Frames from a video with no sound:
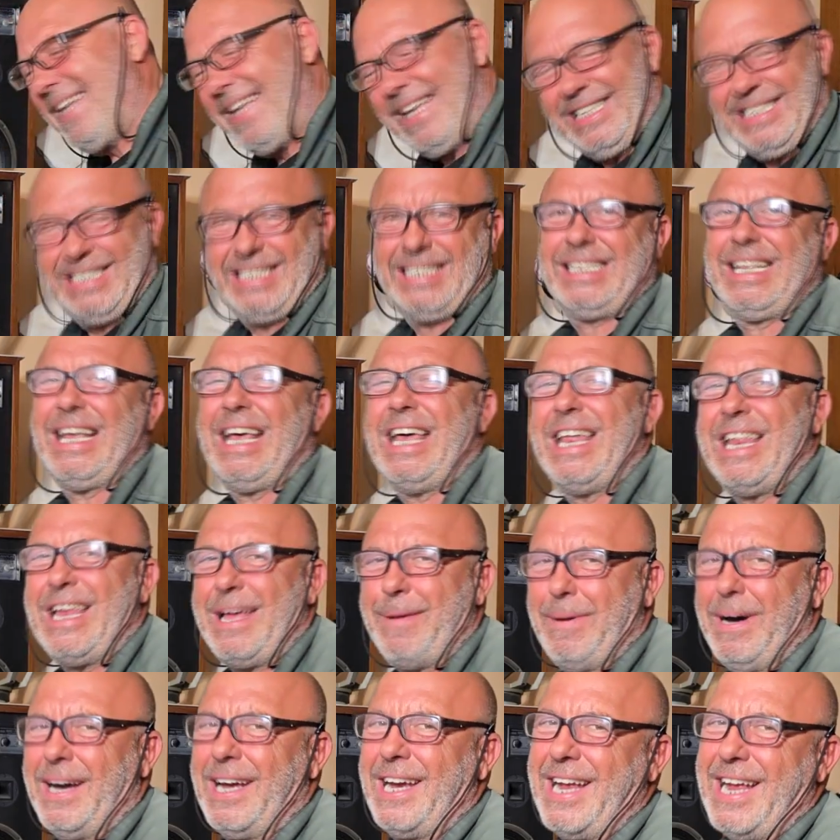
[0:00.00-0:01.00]
is
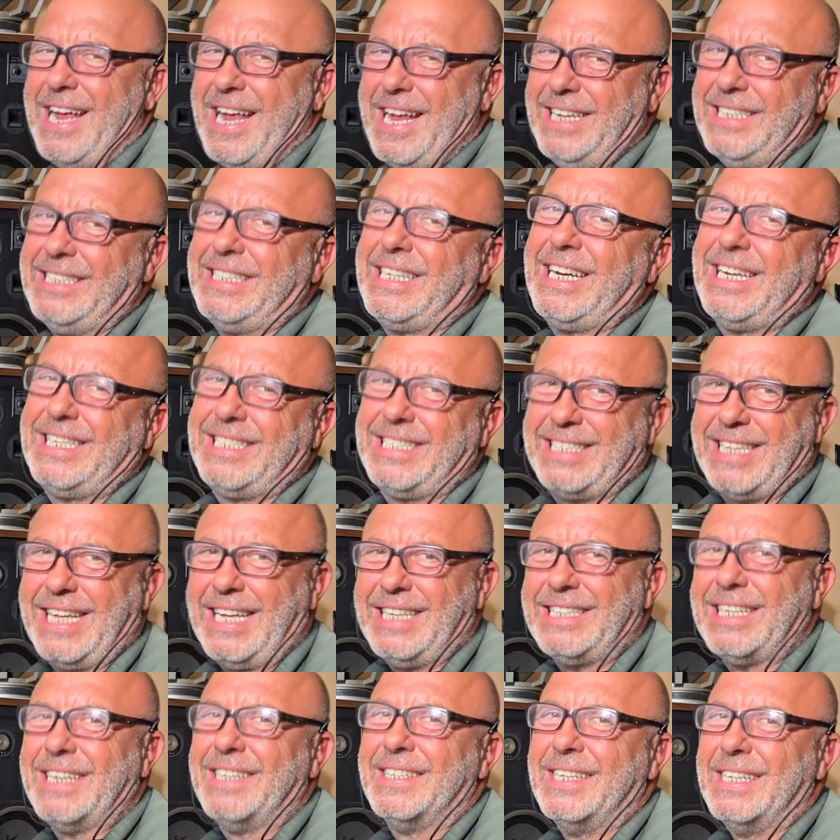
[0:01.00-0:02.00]
anybody
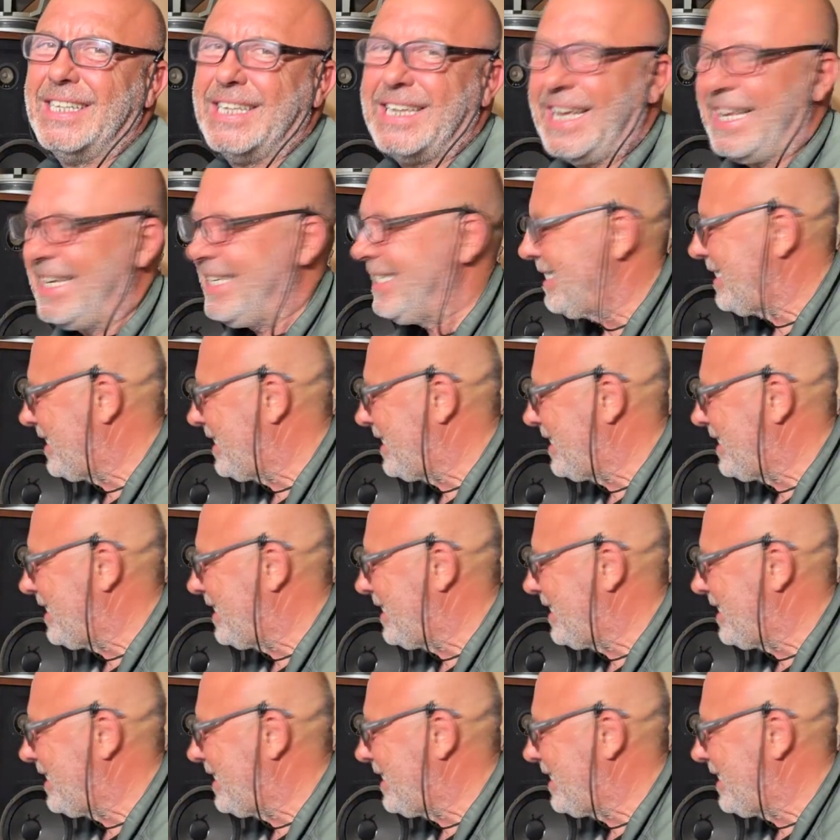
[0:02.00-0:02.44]
interested in